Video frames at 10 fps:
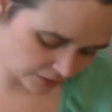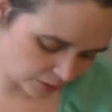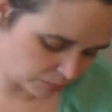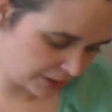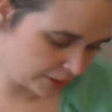
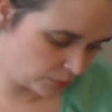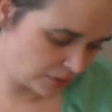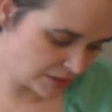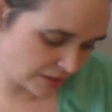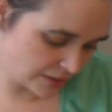on Blick
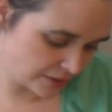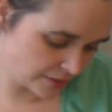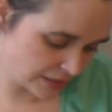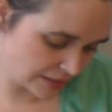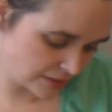was their
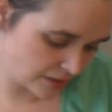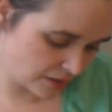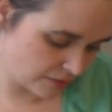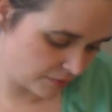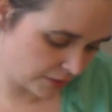sets
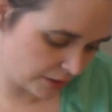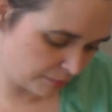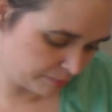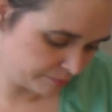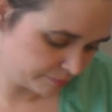of
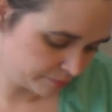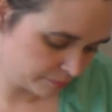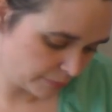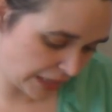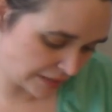um,
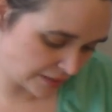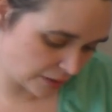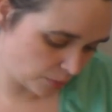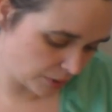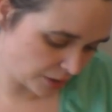
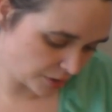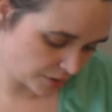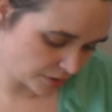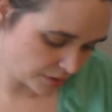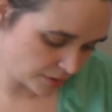pastel
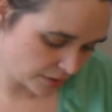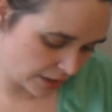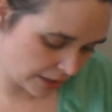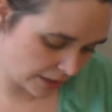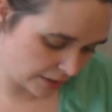brushes.
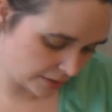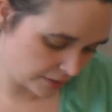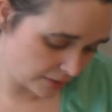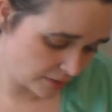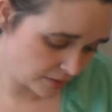And
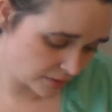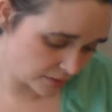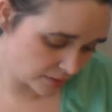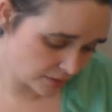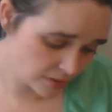this is
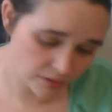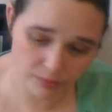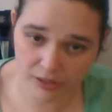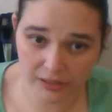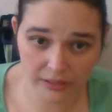just, this is a
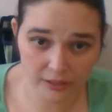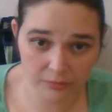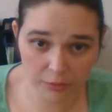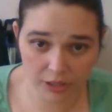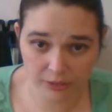really nice
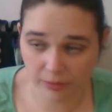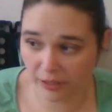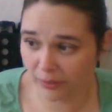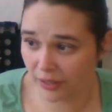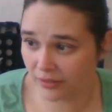brush, by
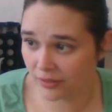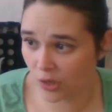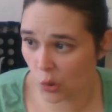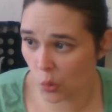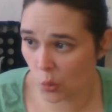the way.
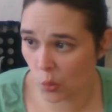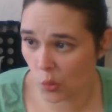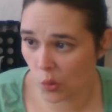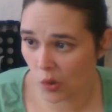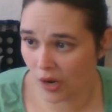So
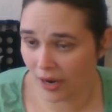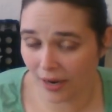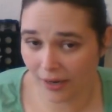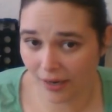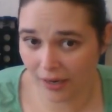
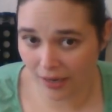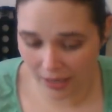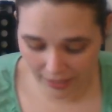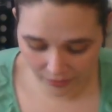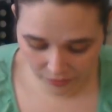
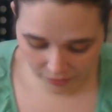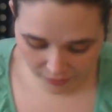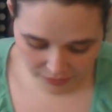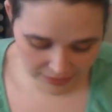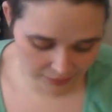I don't know
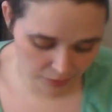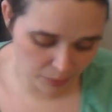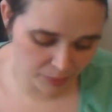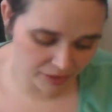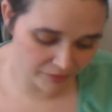if it's still going
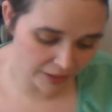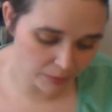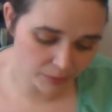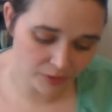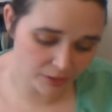to be
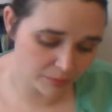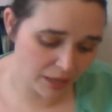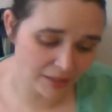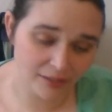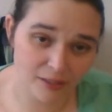available because
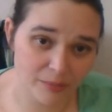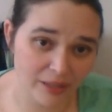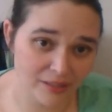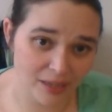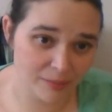my luck is by
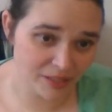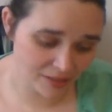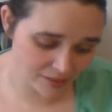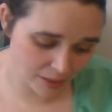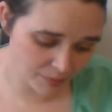the time this
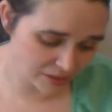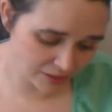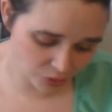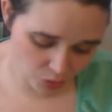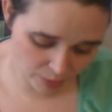gets up, it's
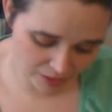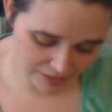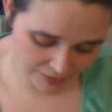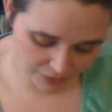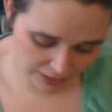like two months
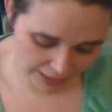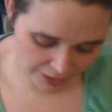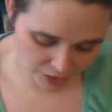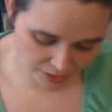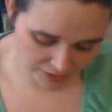after I
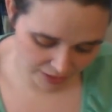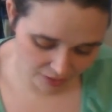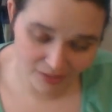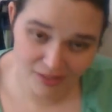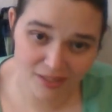actually got
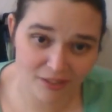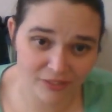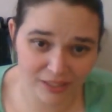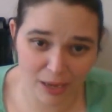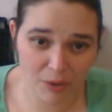all the stuff,
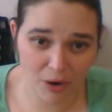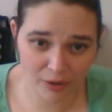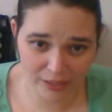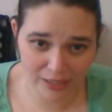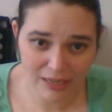and I'm
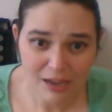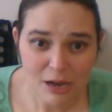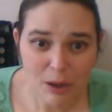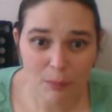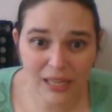already
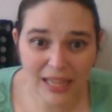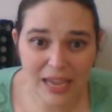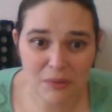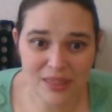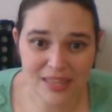
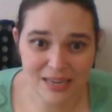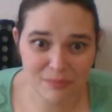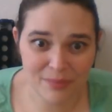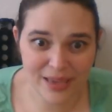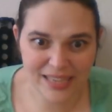playing with it
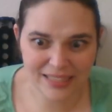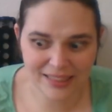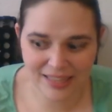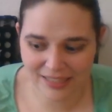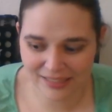and making
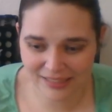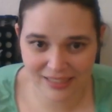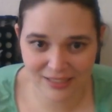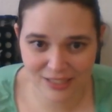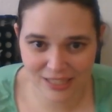things
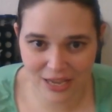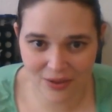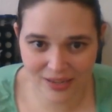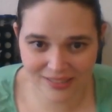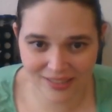that are
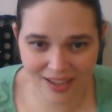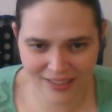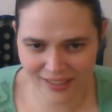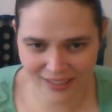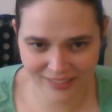so
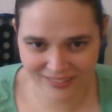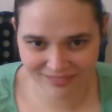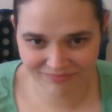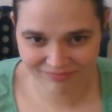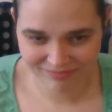
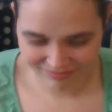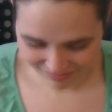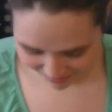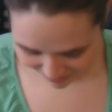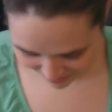
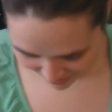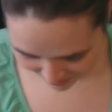exciting.